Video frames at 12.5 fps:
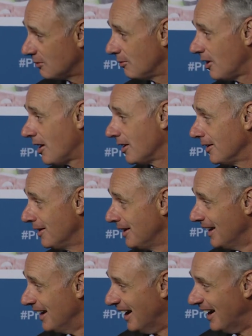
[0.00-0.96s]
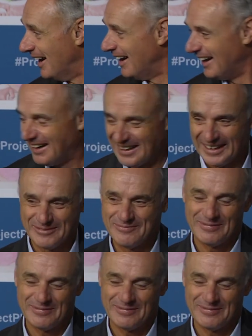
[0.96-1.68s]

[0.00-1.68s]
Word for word: Where are you?